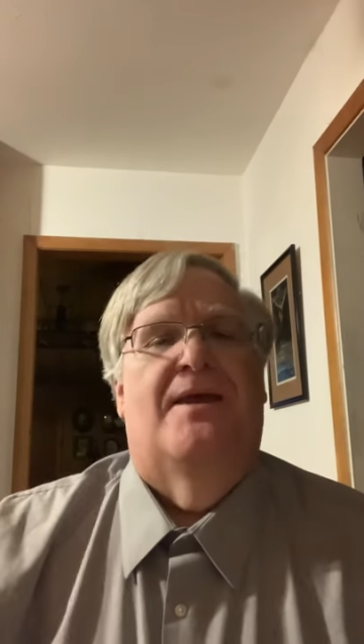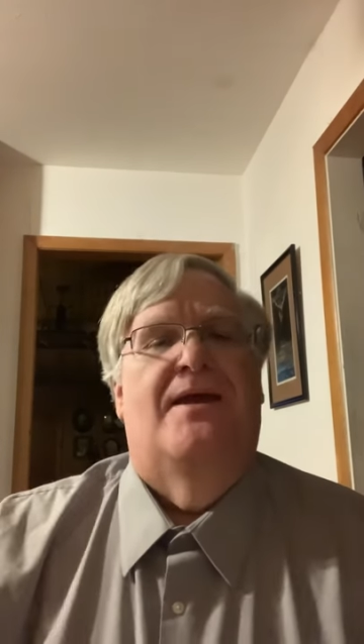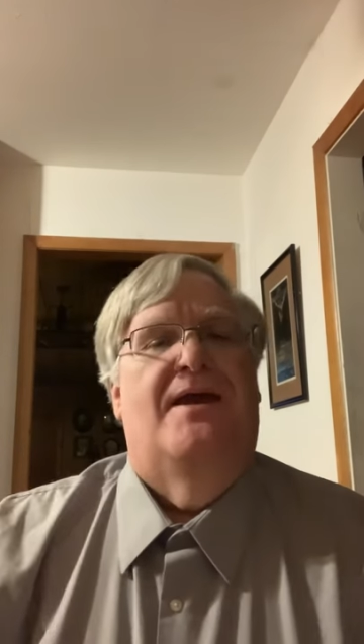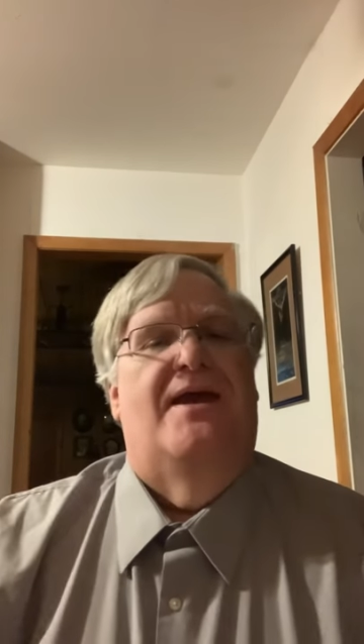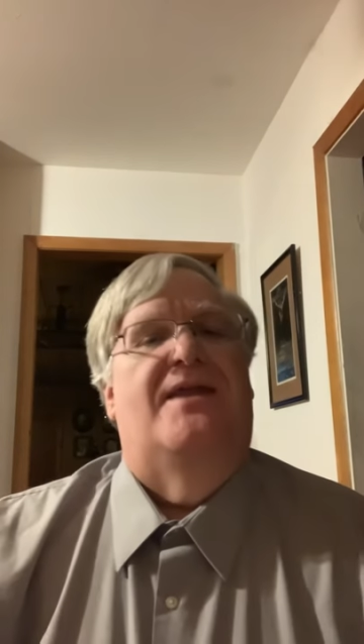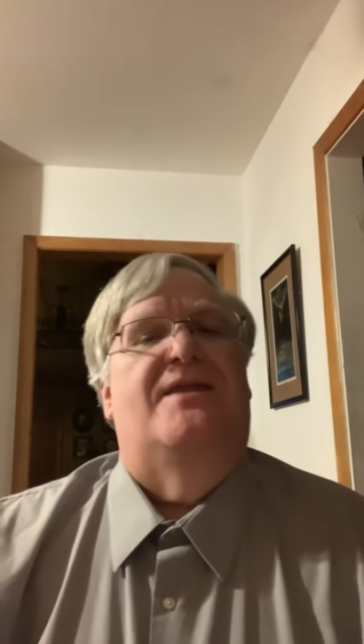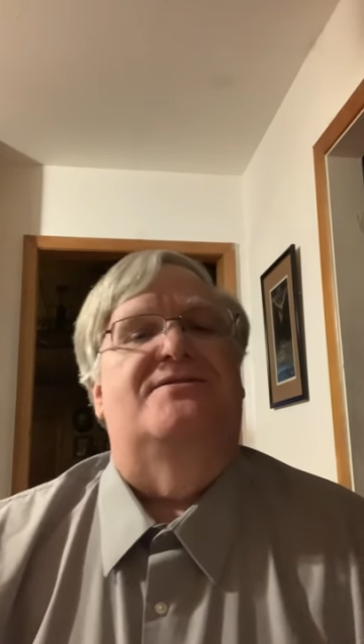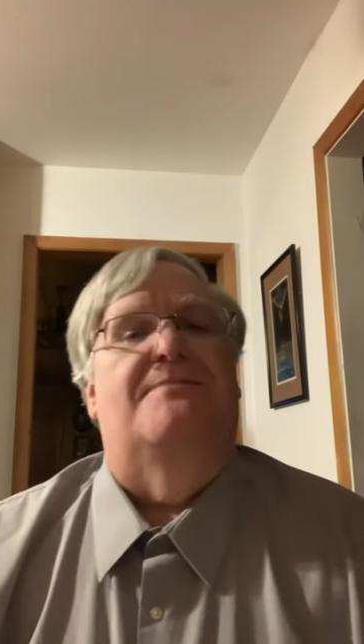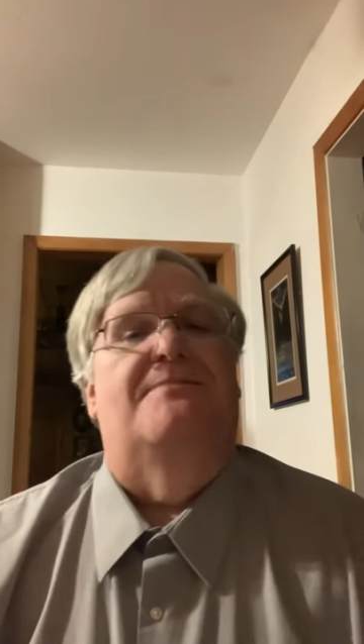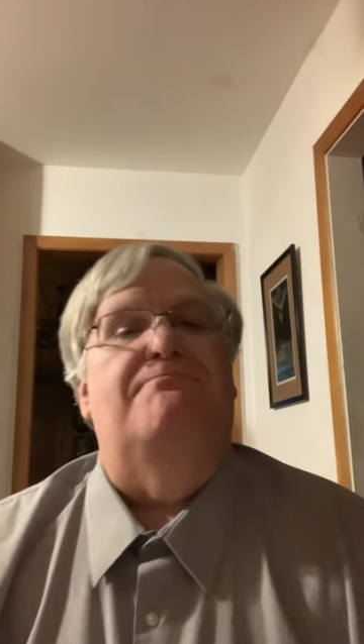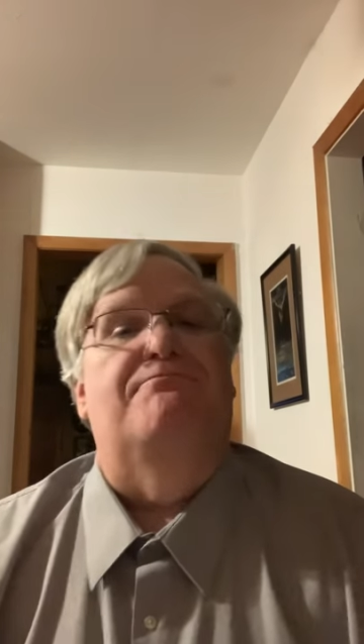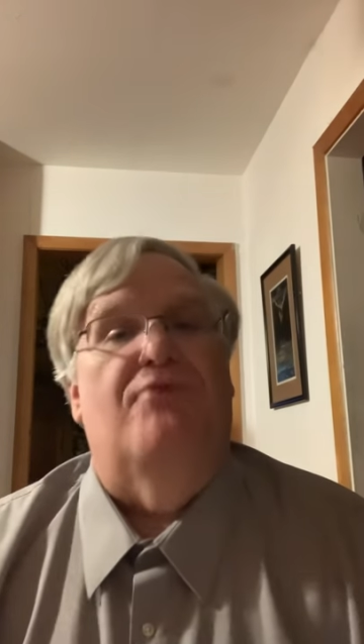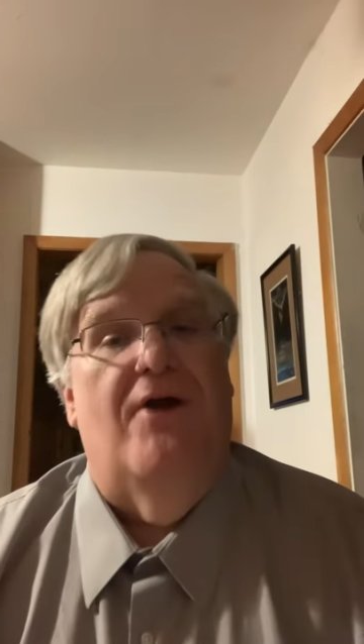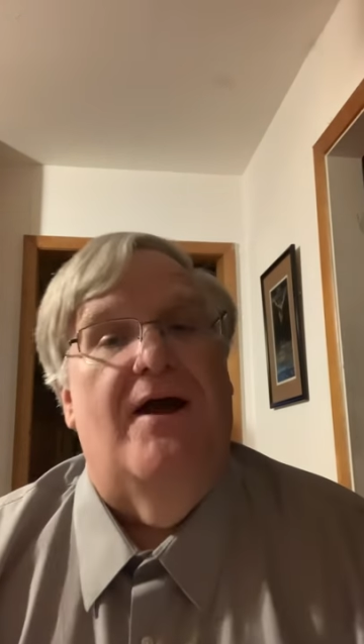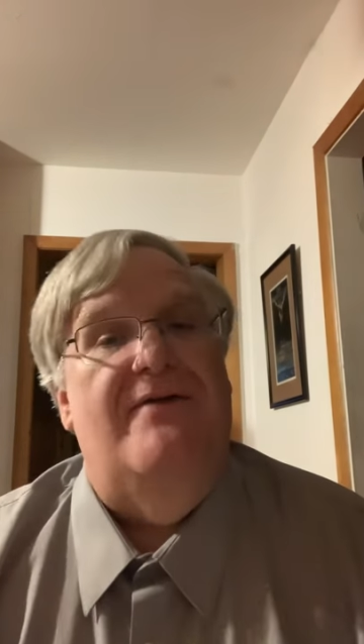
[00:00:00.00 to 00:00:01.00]
It is a
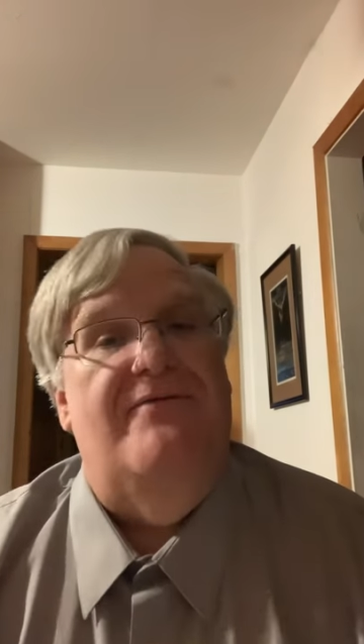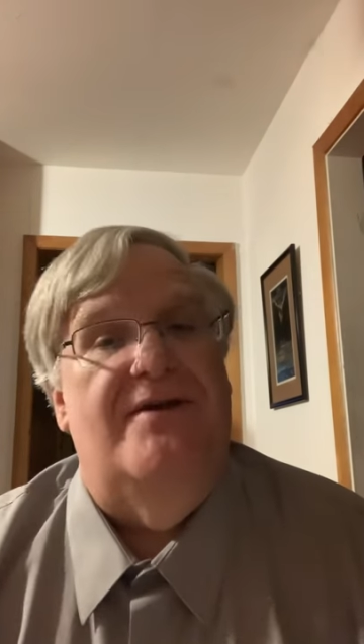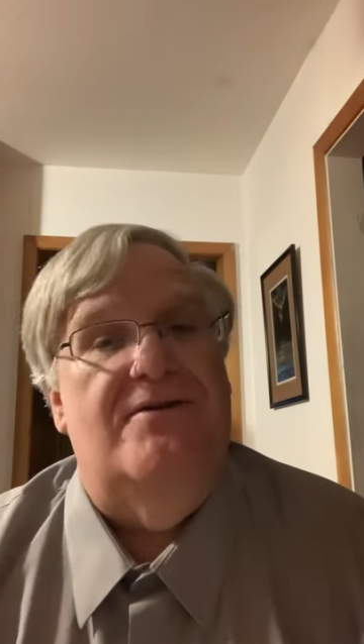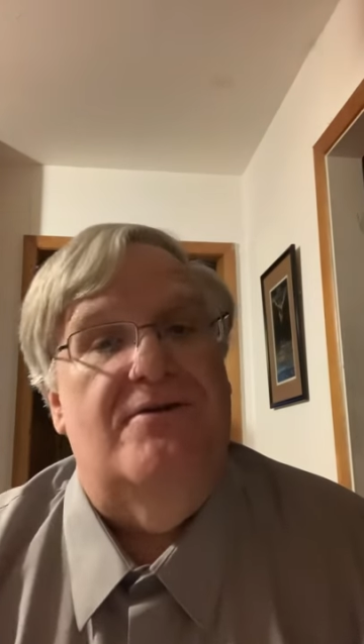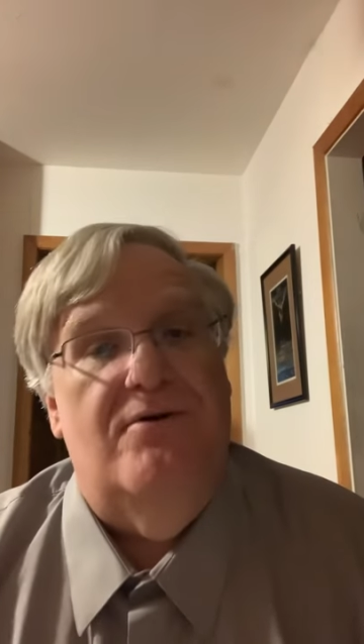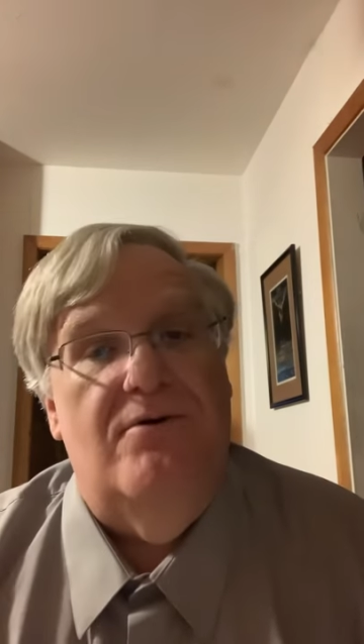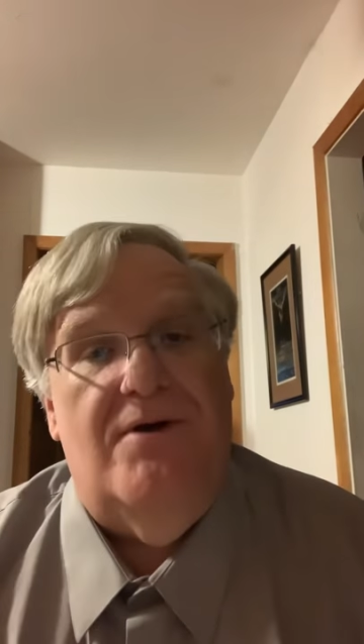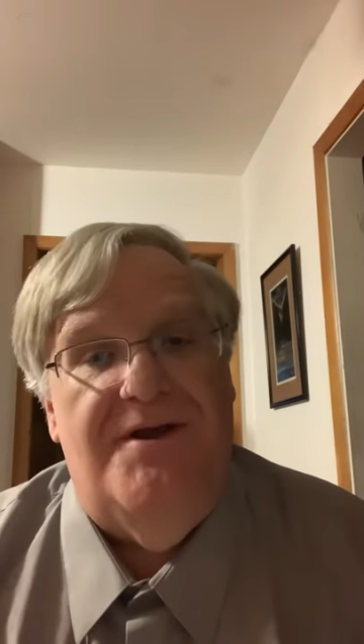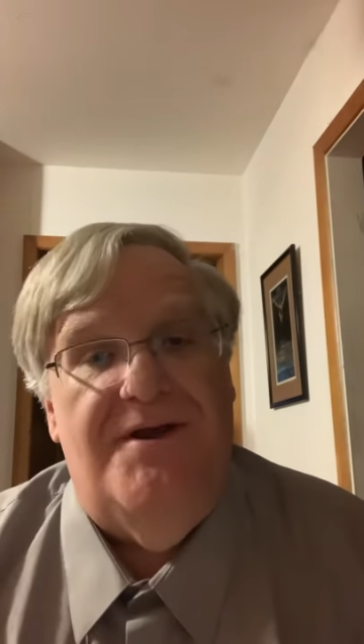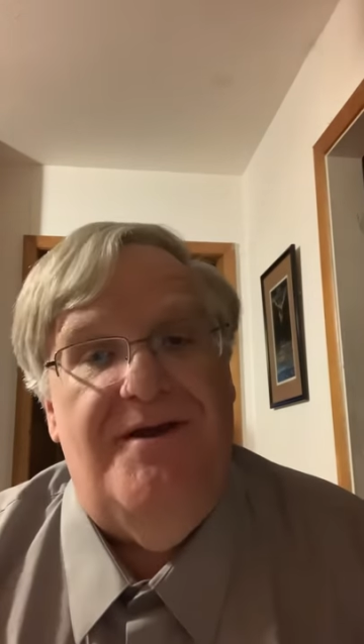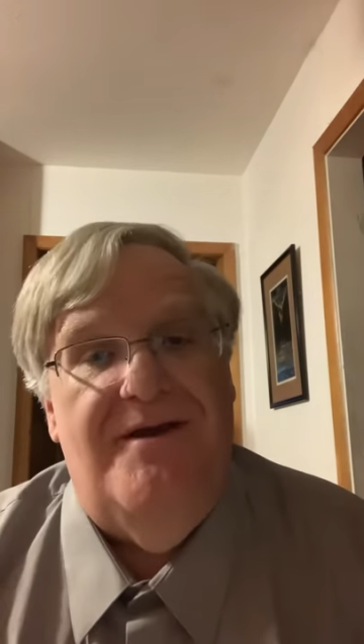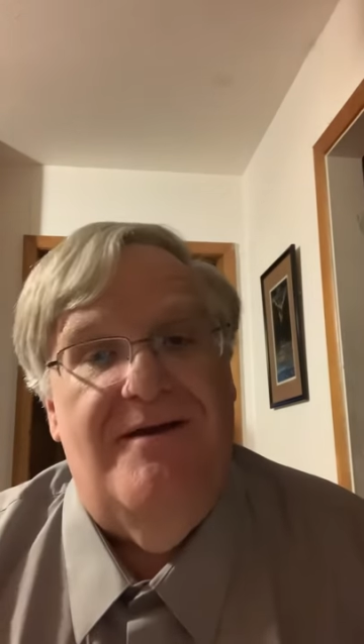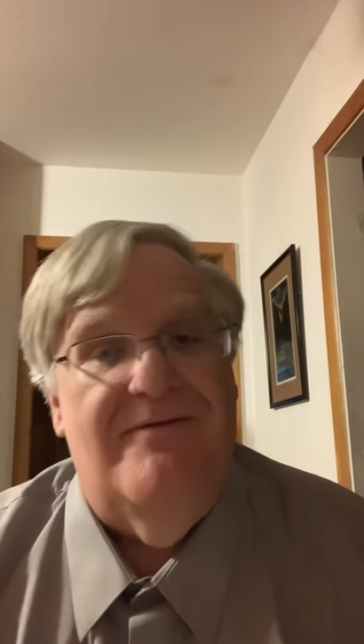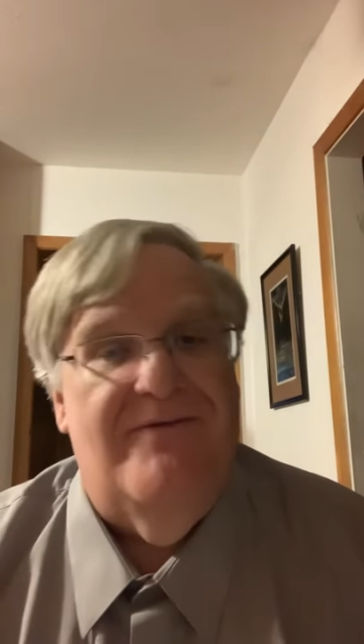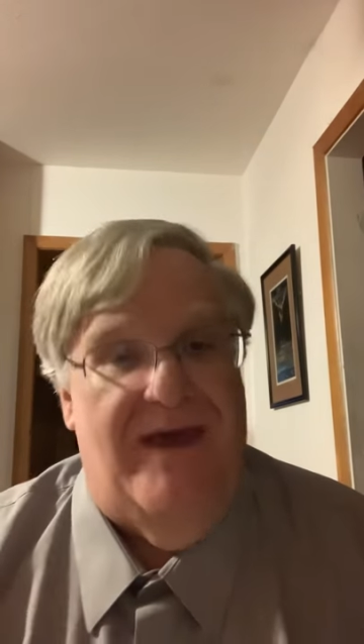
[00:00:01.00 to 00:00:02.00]
private good,
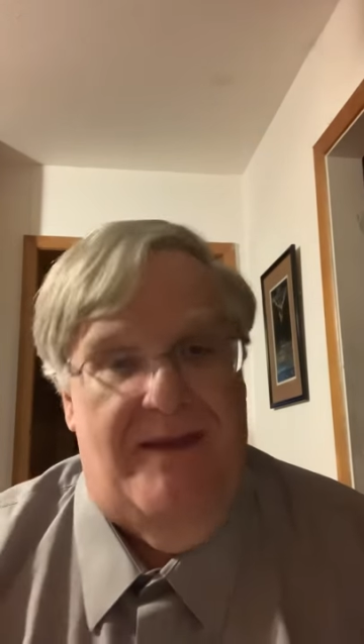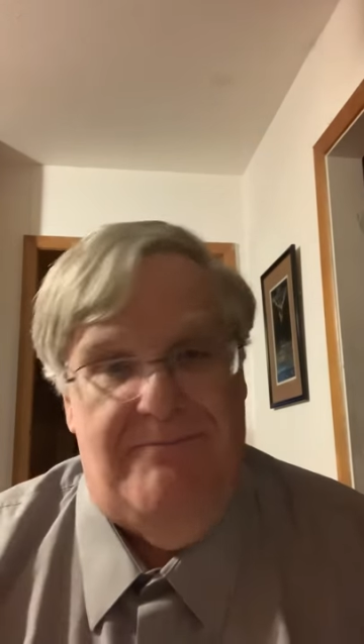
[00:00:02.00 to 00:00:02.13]
that